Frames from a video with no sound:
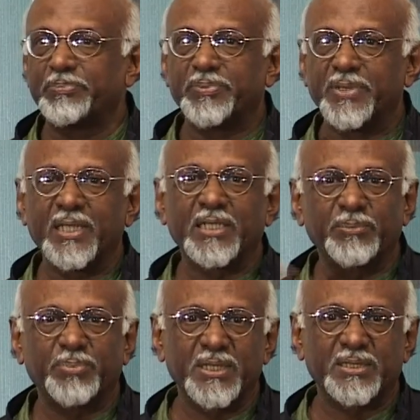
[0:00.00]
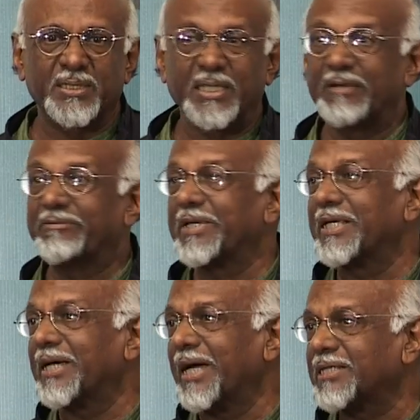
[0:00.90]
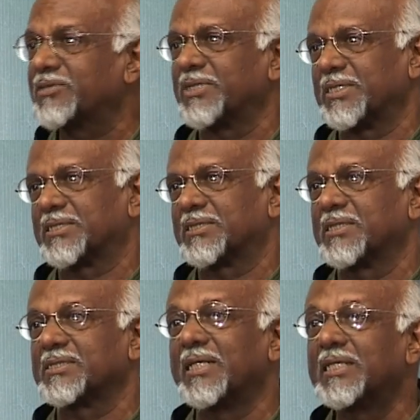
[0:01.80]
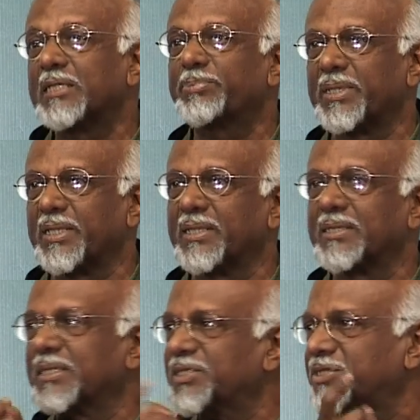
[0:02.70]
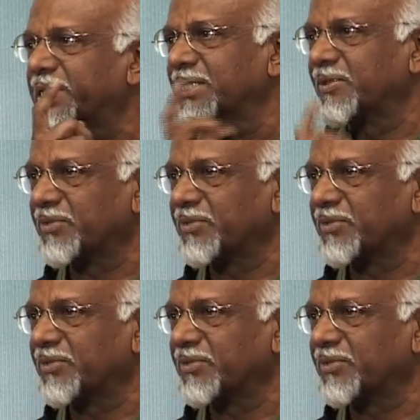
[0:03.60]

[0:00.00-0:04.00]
theatre person, every actress is interpreting this shutting of